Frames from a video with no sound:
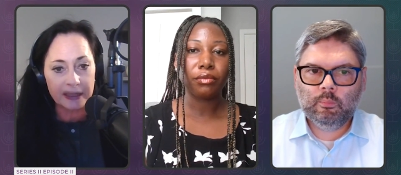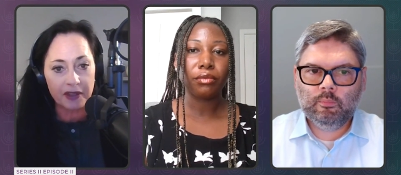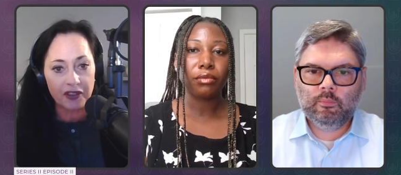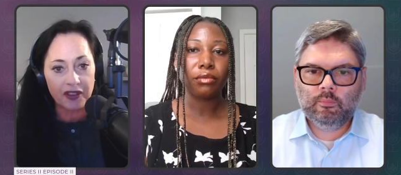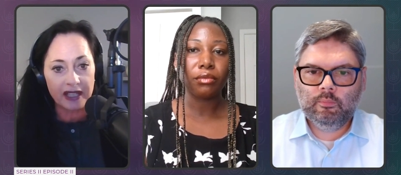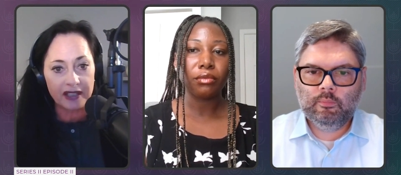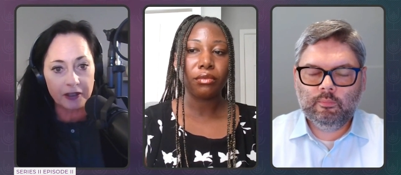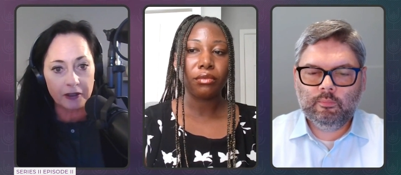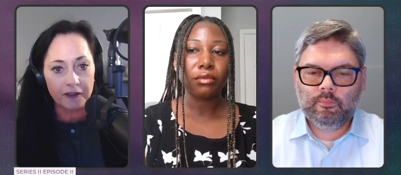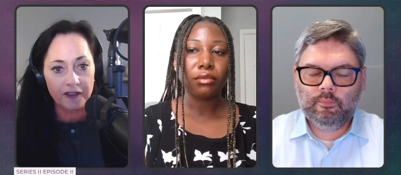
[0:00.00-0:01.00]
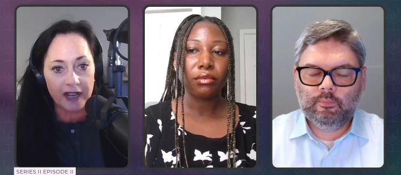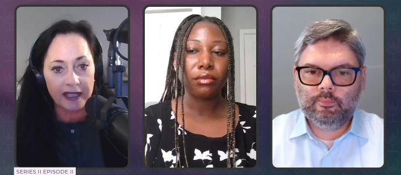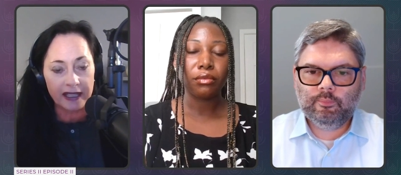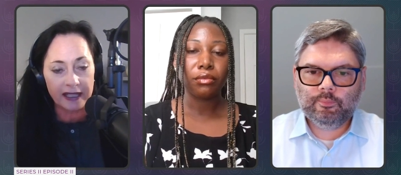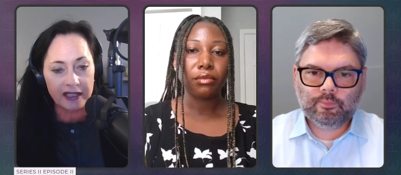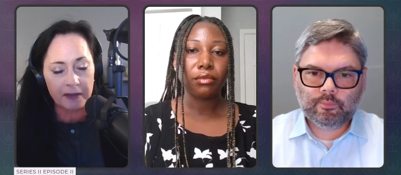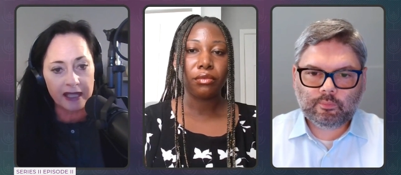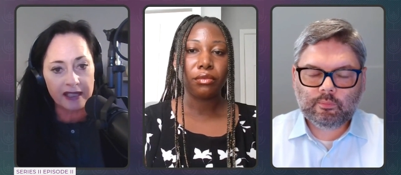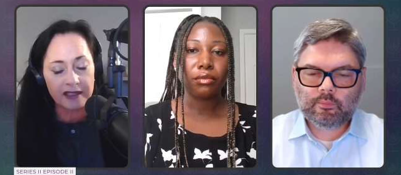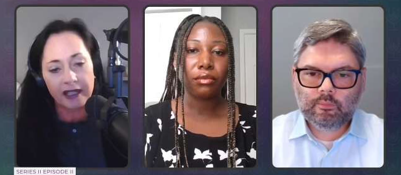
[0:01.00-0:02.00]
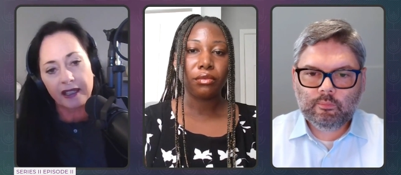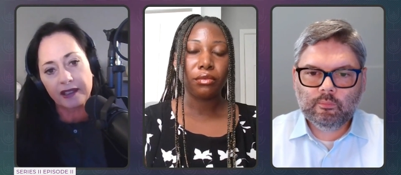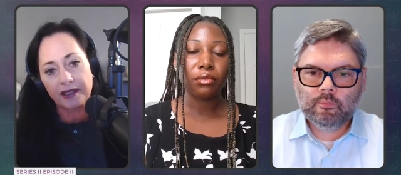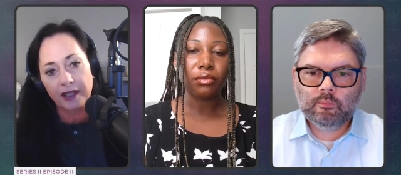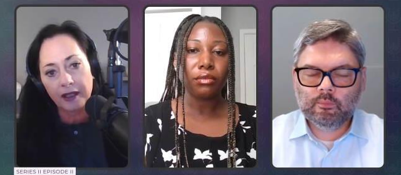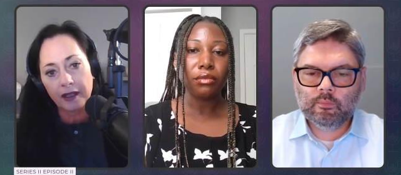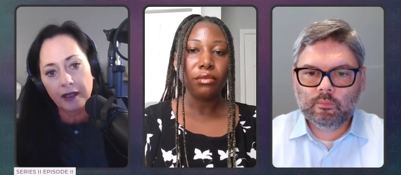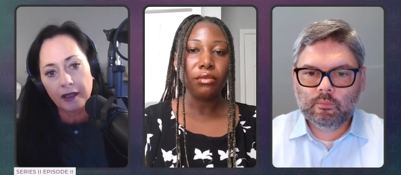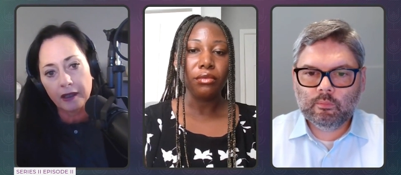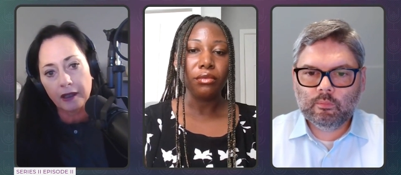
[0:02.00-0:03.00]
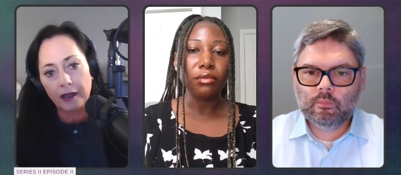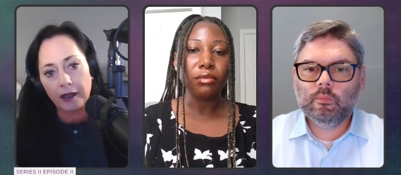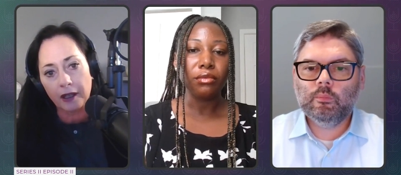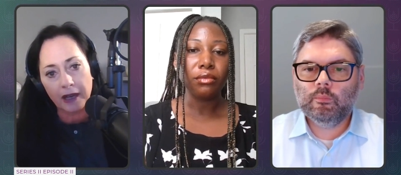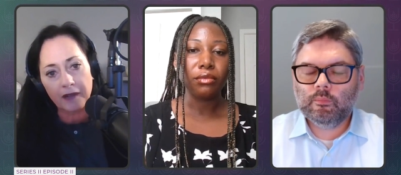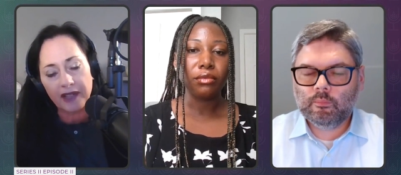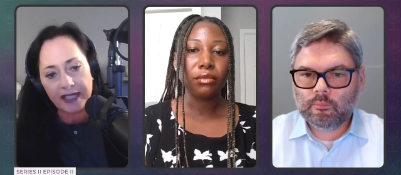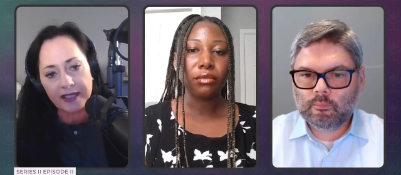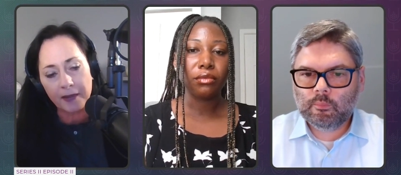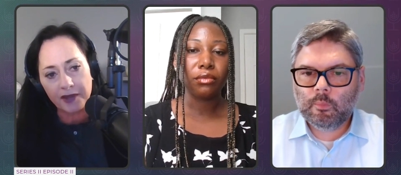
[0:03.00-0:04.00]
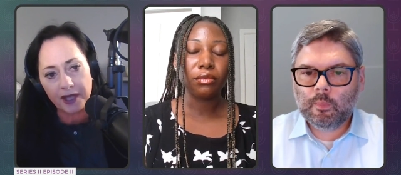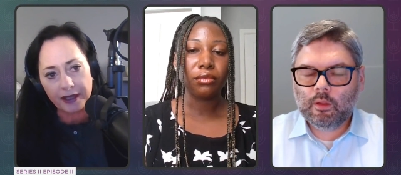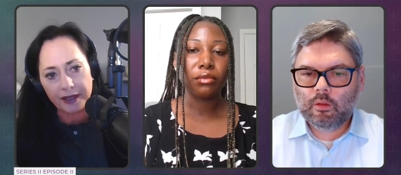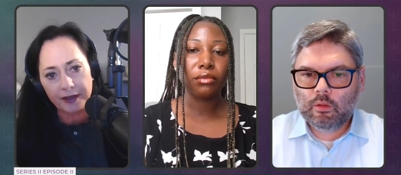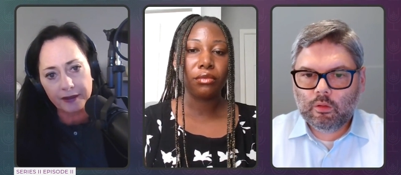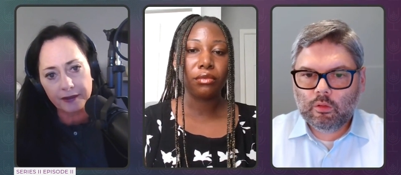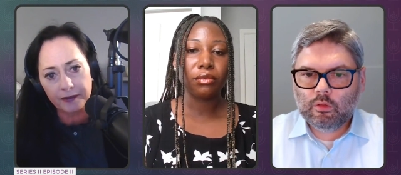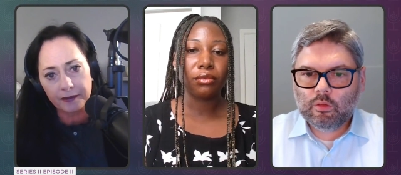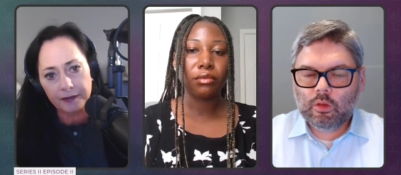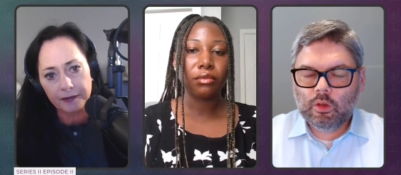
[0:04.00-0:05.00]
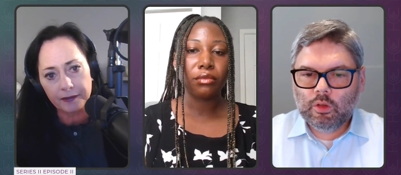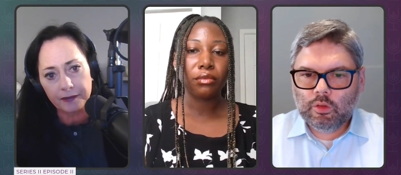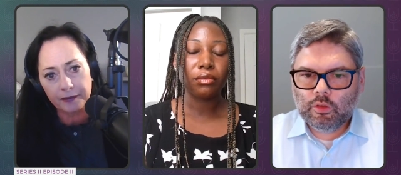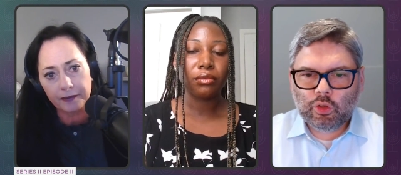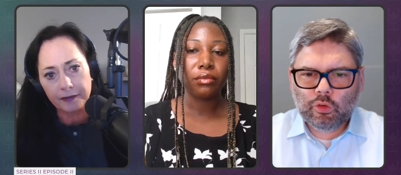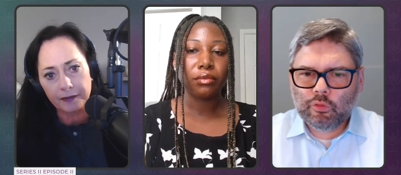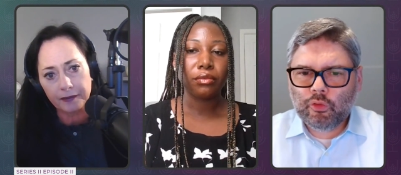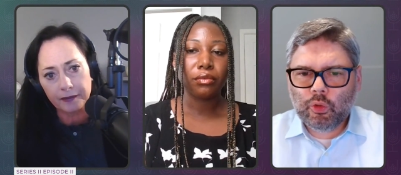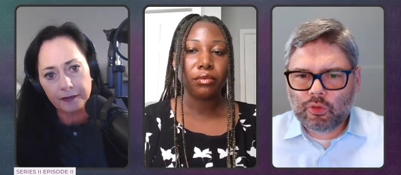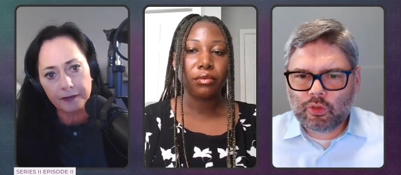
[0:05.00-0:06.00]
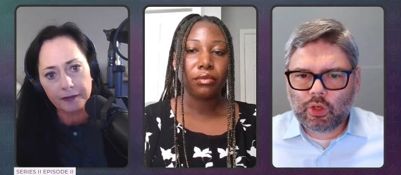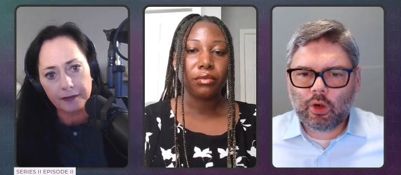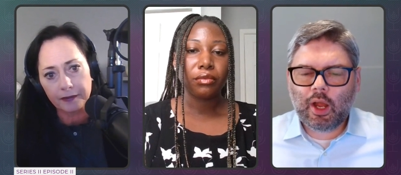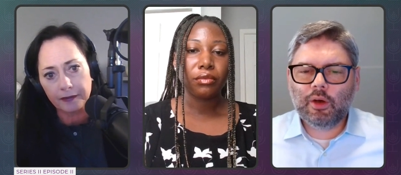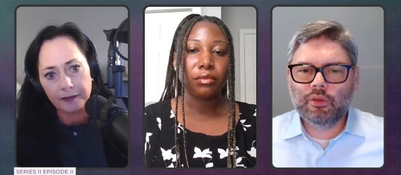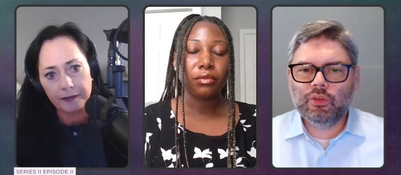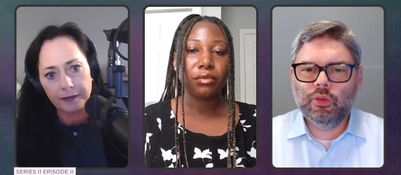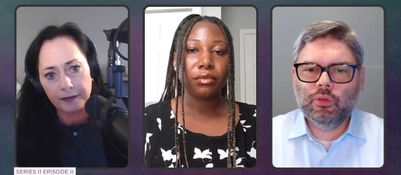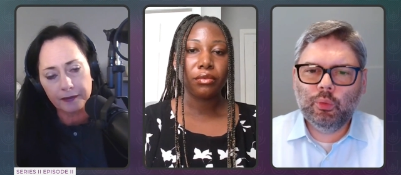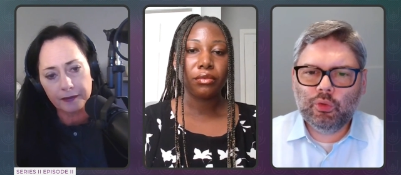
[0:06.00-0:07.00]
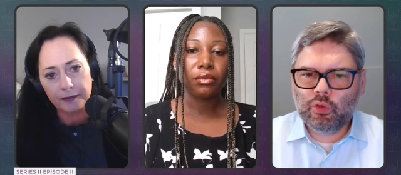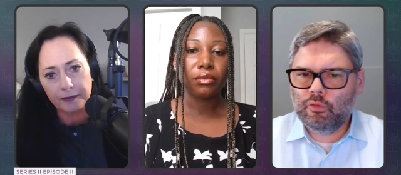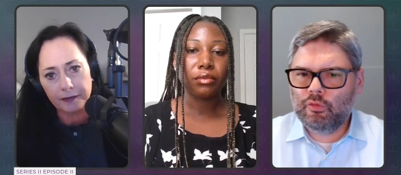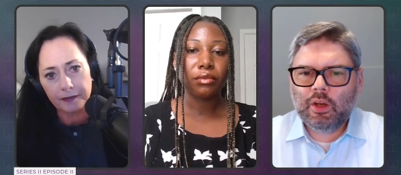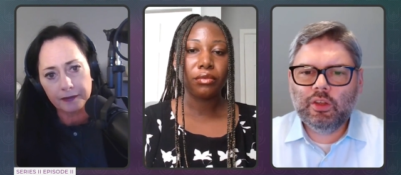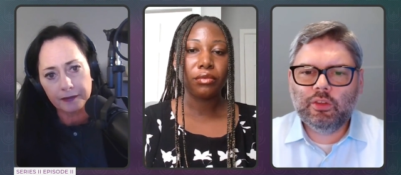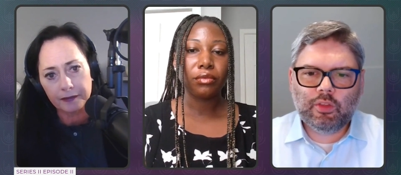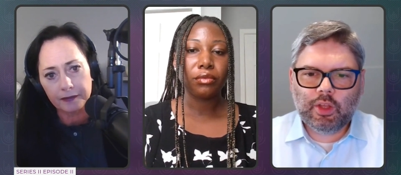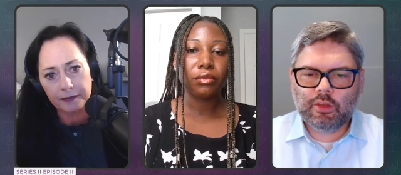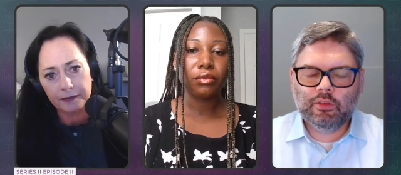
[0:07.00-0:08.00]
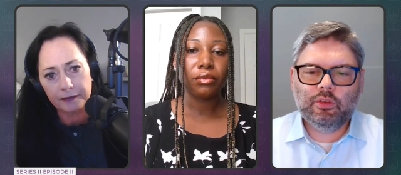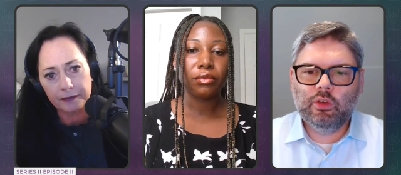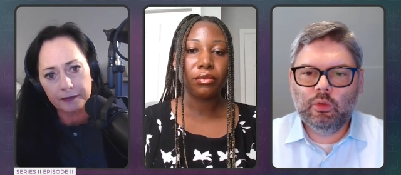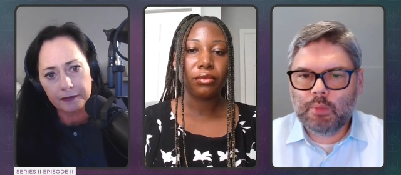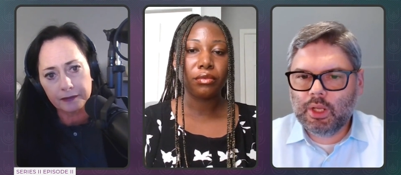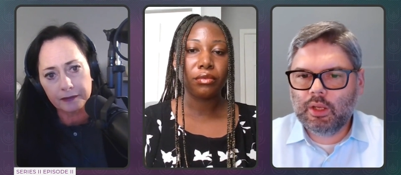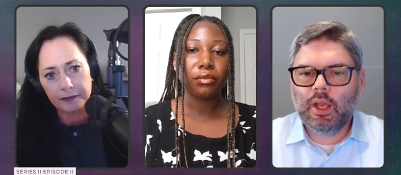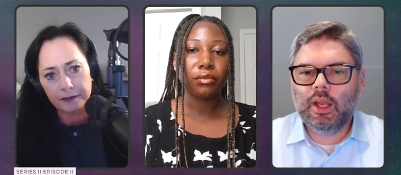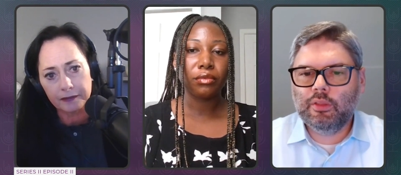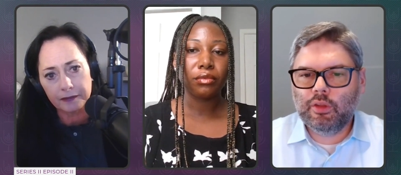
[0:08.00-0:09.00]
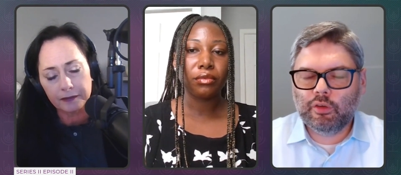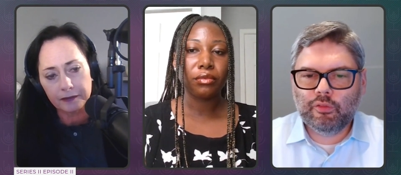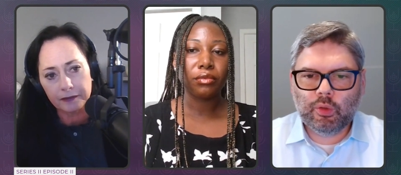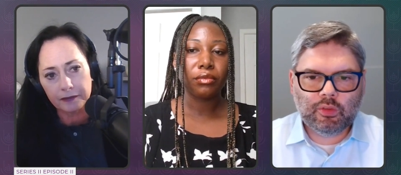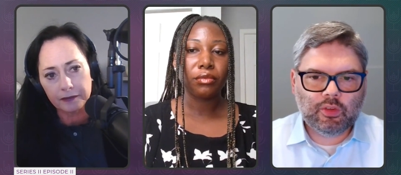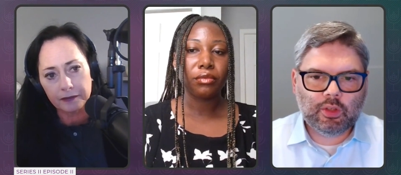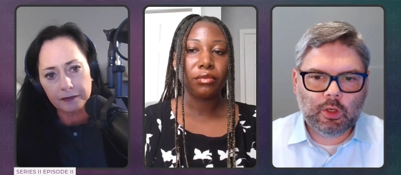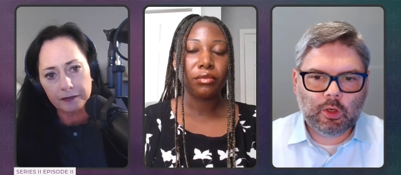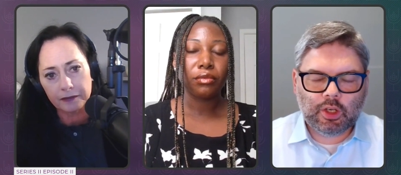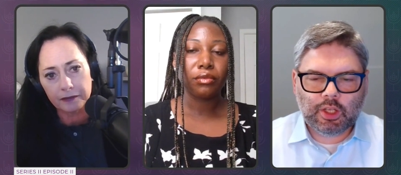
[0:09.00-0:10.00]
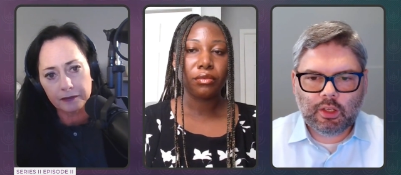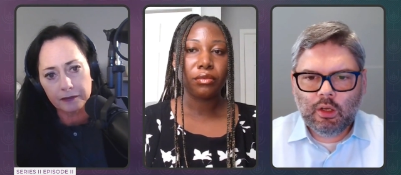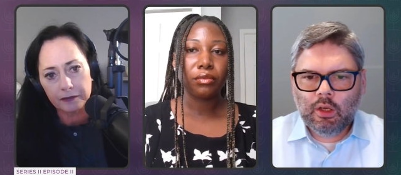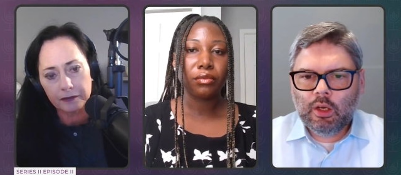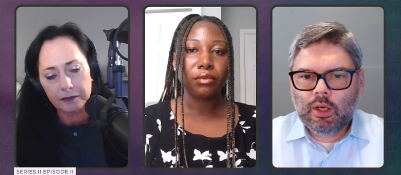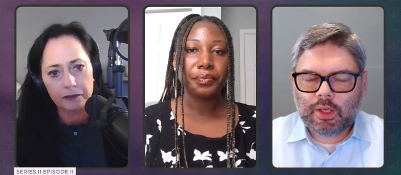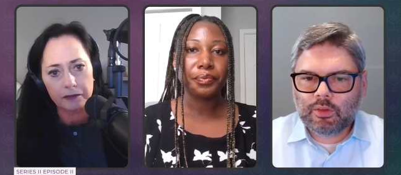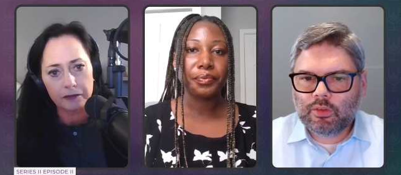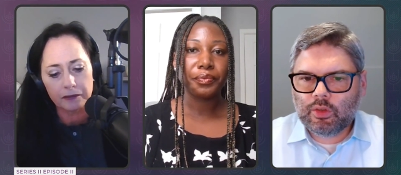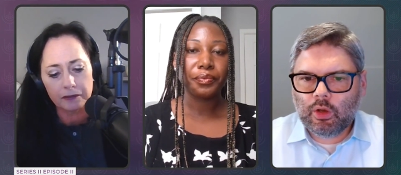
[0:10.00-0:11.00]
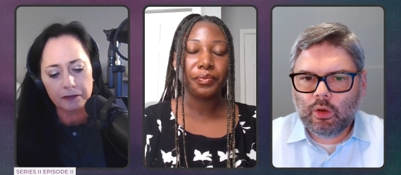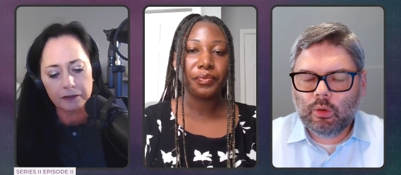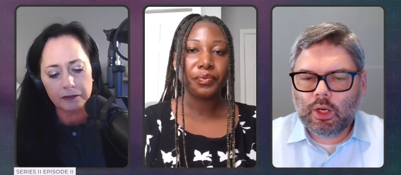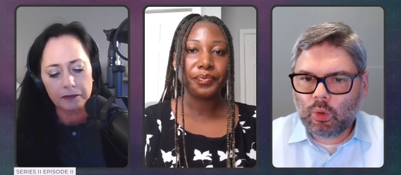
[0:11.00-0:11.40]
Speaker 1: some of the things that you're finding and some insights uh, around that subject. So, food
Speaker 2: insecure households will do various things to mitigate their food insecurity. And so,